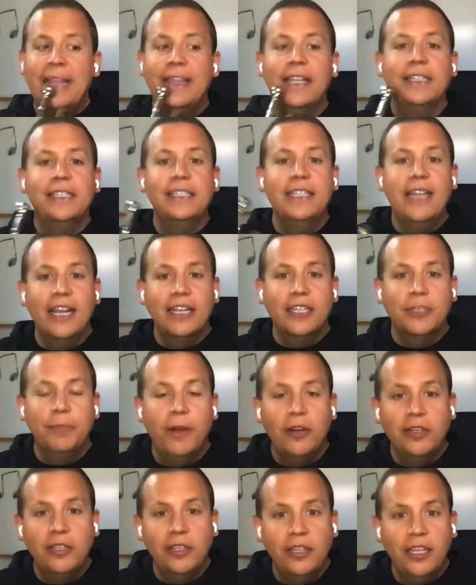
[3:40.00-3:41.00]
This next
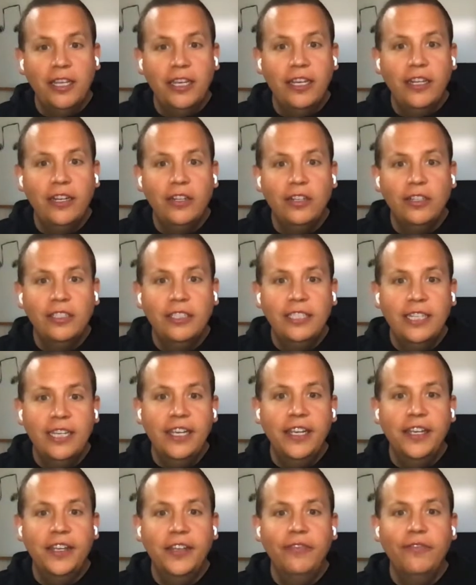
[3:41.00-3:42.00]
part's a little
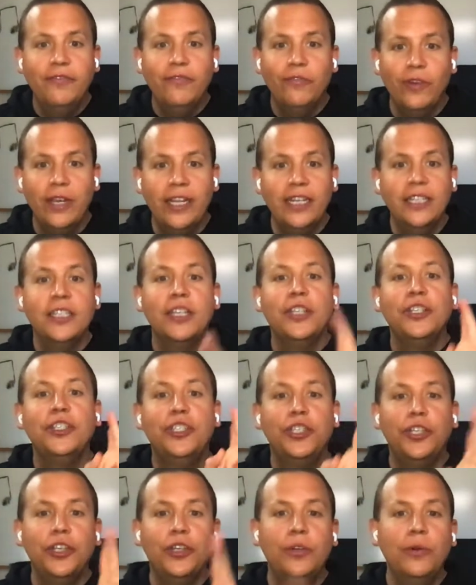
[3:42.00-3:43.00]
different.
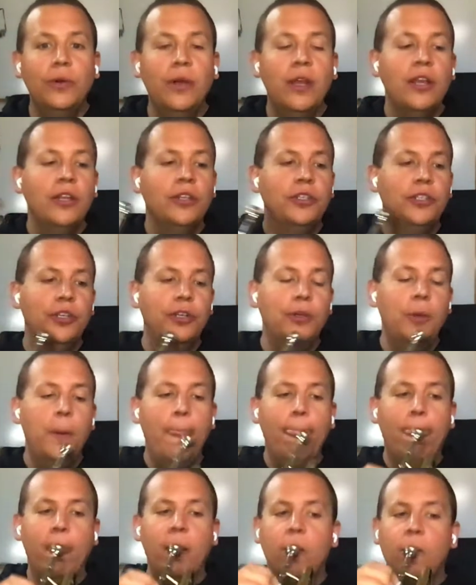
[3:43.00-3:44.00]
2, 2,
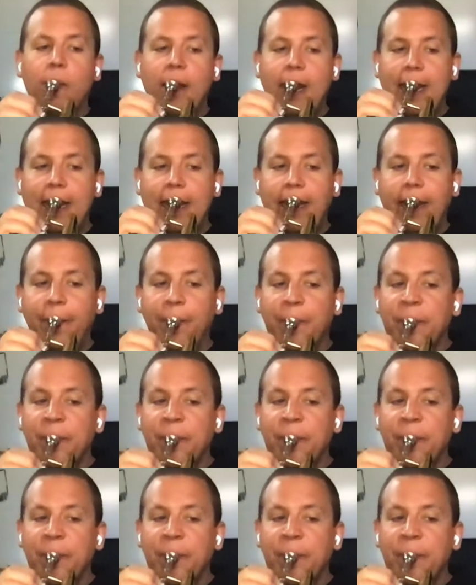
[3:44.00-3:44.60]
ready?